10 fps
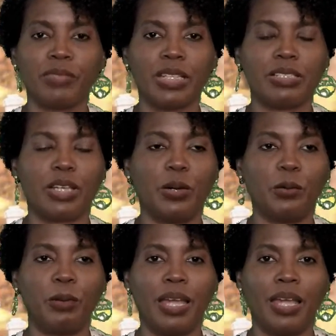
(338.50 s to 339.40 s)

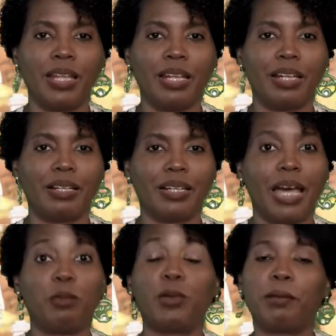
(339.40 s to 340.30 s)
So
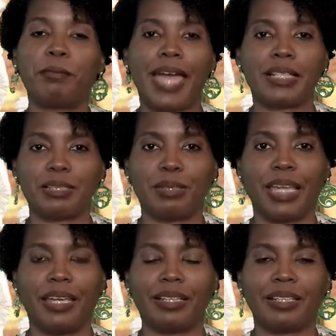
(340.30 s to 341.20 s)
now, well, back to
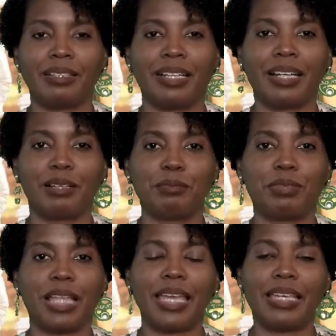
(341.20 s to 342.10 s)
Blake.
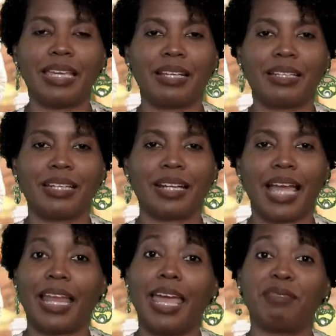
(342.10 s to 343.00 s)
Blake can
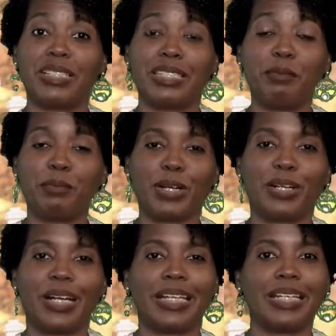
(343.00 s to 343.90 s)
kind of have a
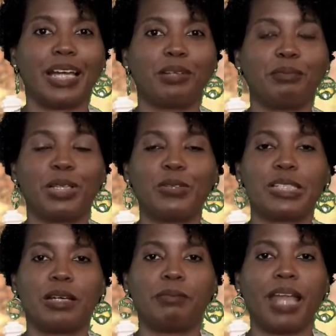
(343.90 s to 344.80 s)
temper and he kind of
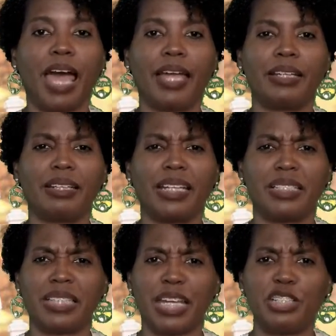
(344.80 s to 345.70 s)
blows up, not
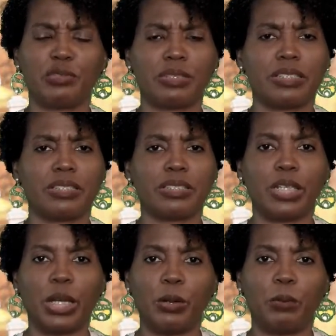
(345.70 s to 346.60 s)
in a dangerous,
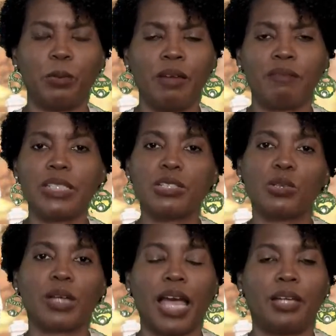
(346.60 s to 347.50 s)
you know,
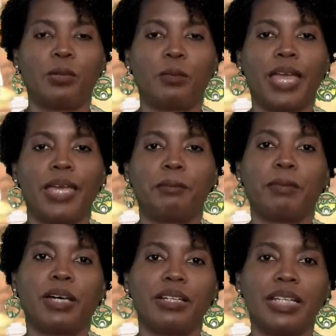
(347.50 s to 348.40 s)
physical kind of way,
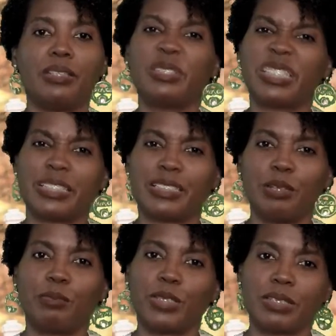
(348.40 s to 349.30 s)
but he loses his
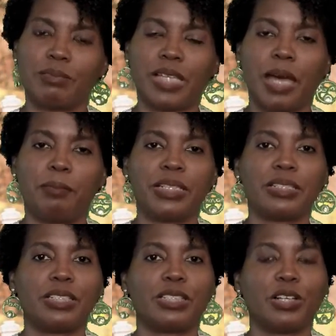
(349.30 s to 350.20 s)
temper sometimes
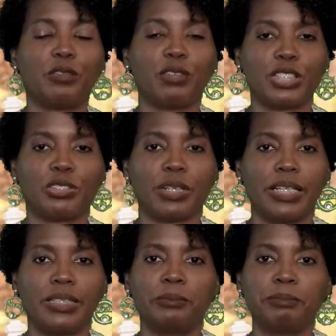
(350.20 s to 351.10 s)
because he's so frustrated.